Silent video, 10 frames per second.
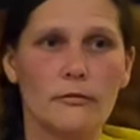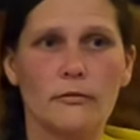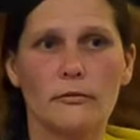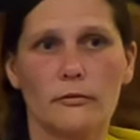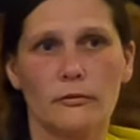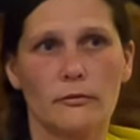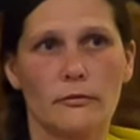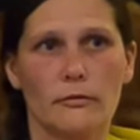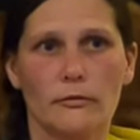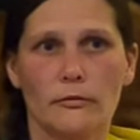
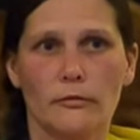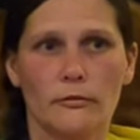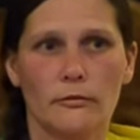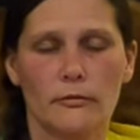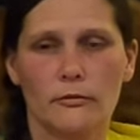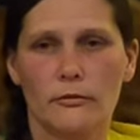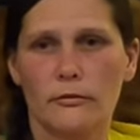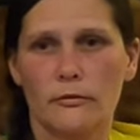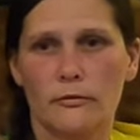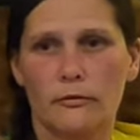
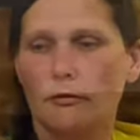This person isn't speaking.